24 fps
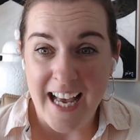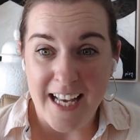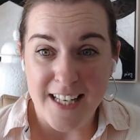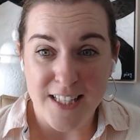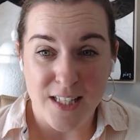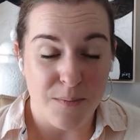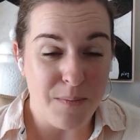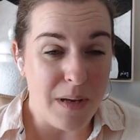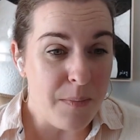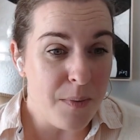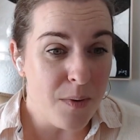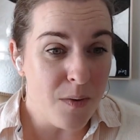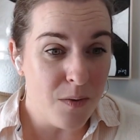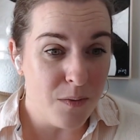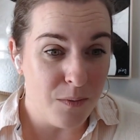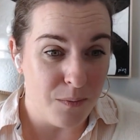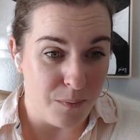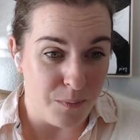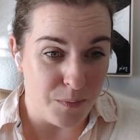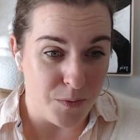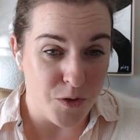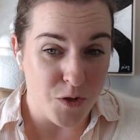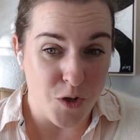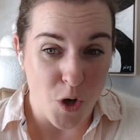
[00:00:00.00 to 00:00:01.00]
Some
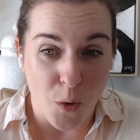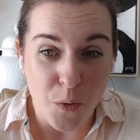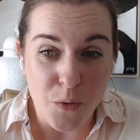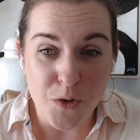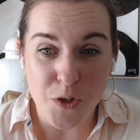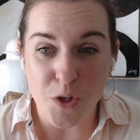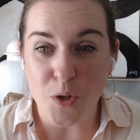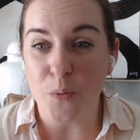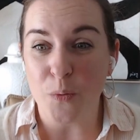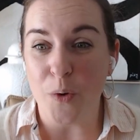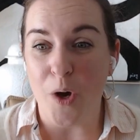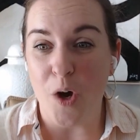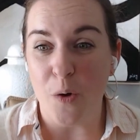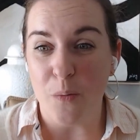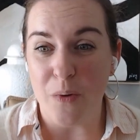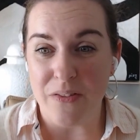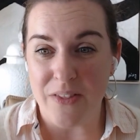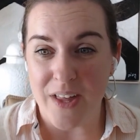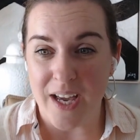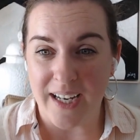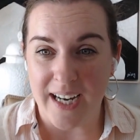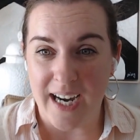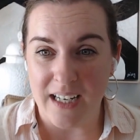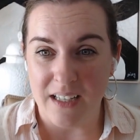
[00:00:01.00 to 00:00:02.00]
people don't do well with
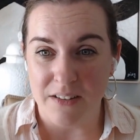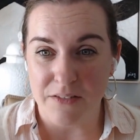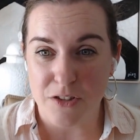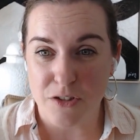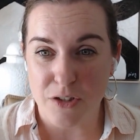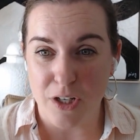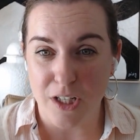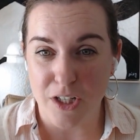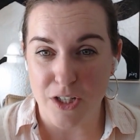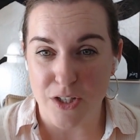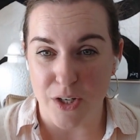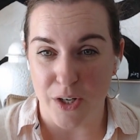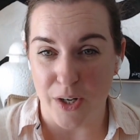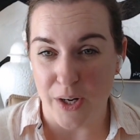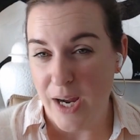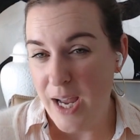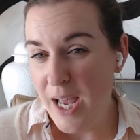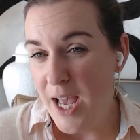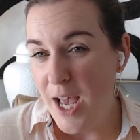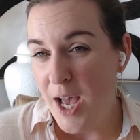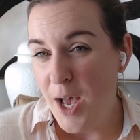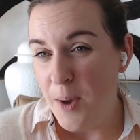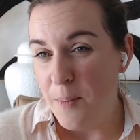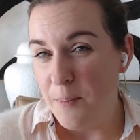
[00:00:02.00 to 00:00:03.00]
that kind of structure,
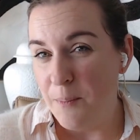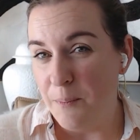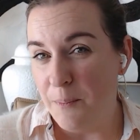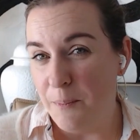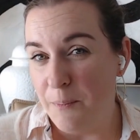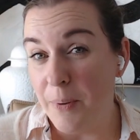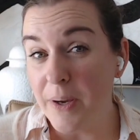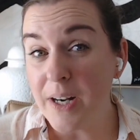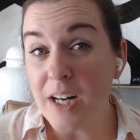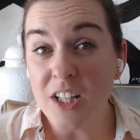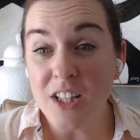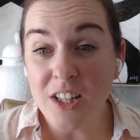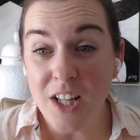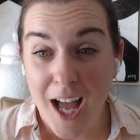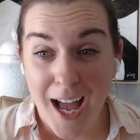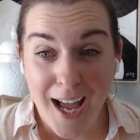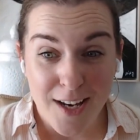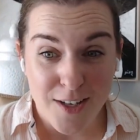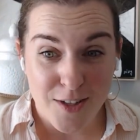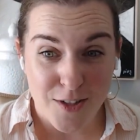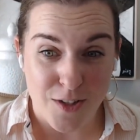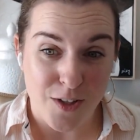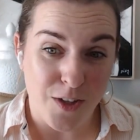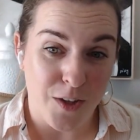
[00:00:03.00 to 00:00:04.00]
but a
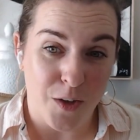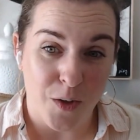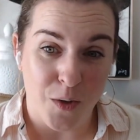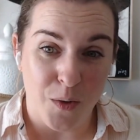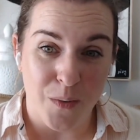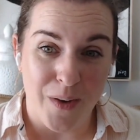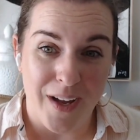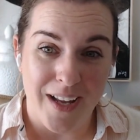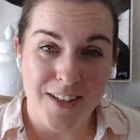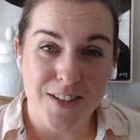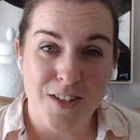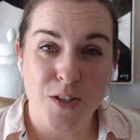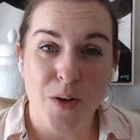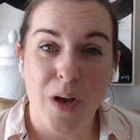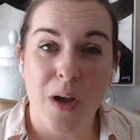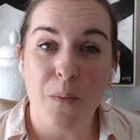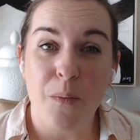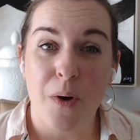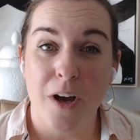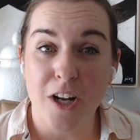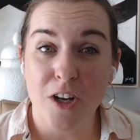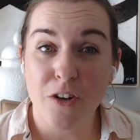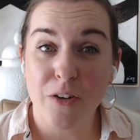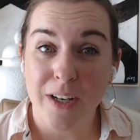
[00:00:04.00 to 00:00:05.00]
lot do. And so I
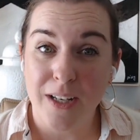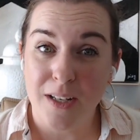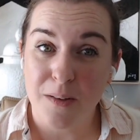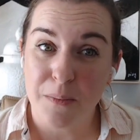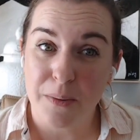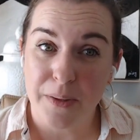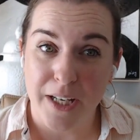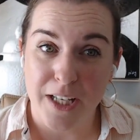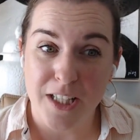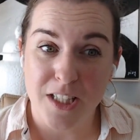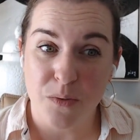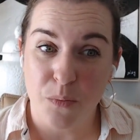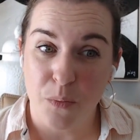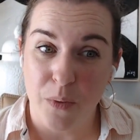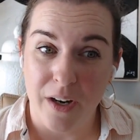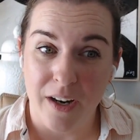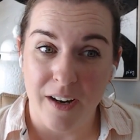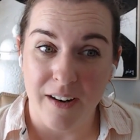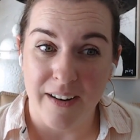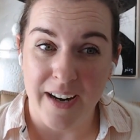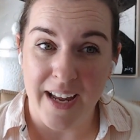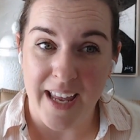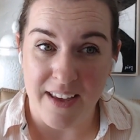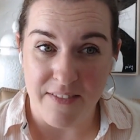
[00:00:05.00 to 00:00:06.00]
want to create a place
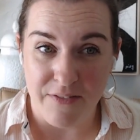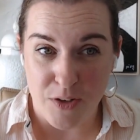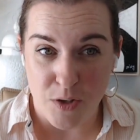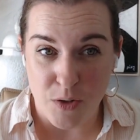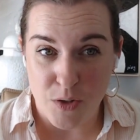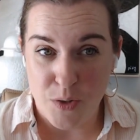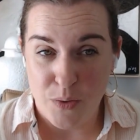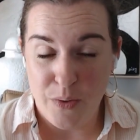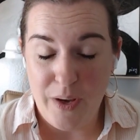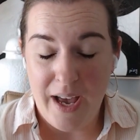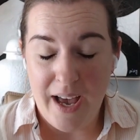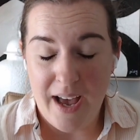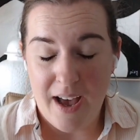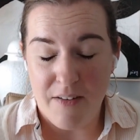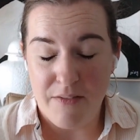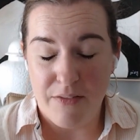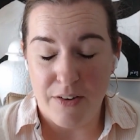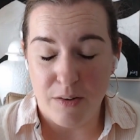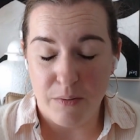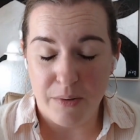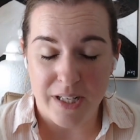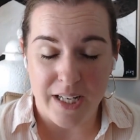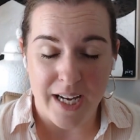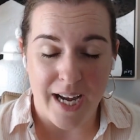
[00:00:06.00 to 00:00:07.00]
where if you do have
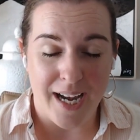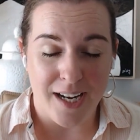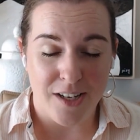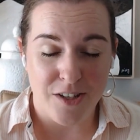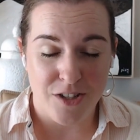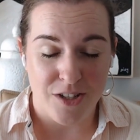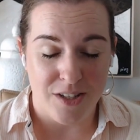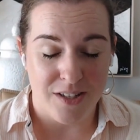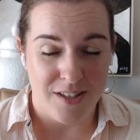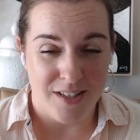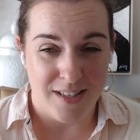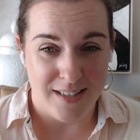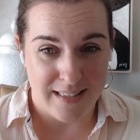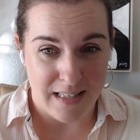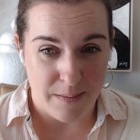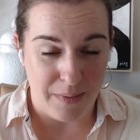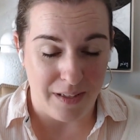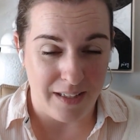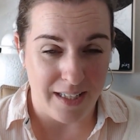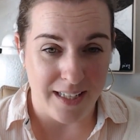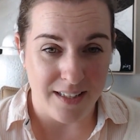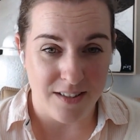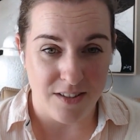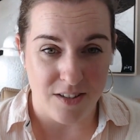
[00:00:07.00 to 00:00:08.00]
a reaction to
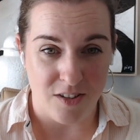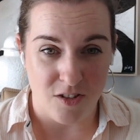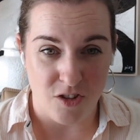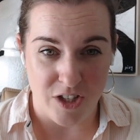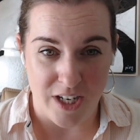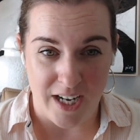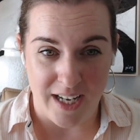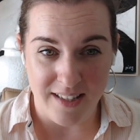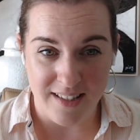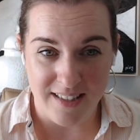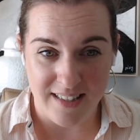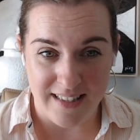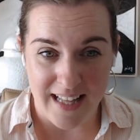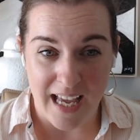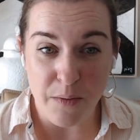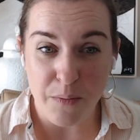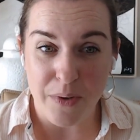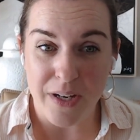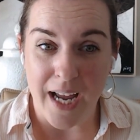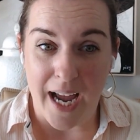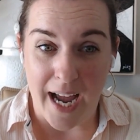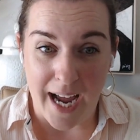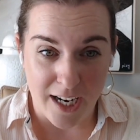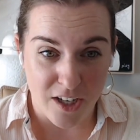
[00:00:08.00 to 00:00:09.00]
something I suggest, that
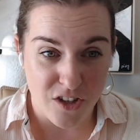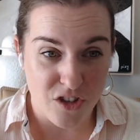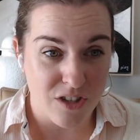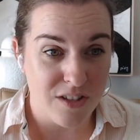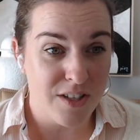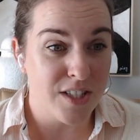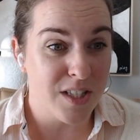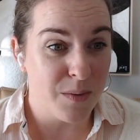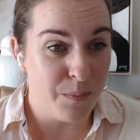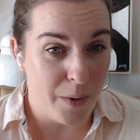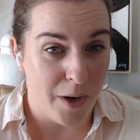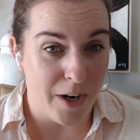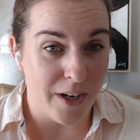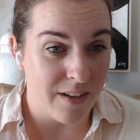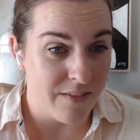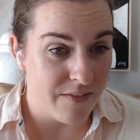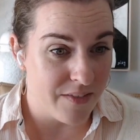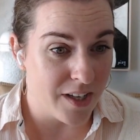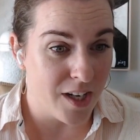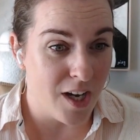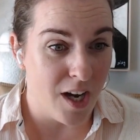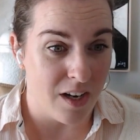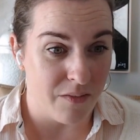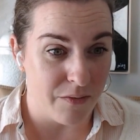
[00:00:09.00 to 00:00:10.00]
reaction is part of
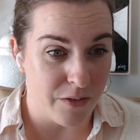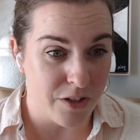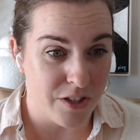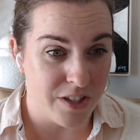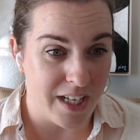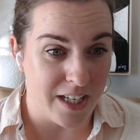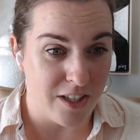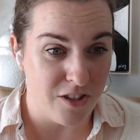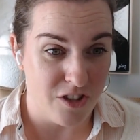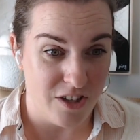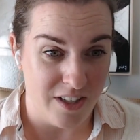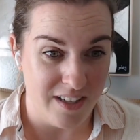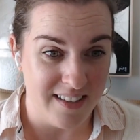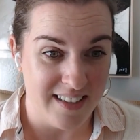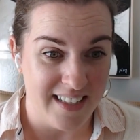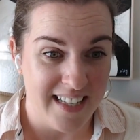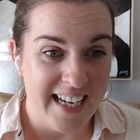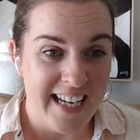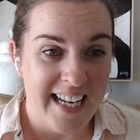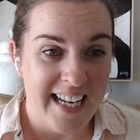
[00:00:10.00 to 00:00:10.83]
the conversation.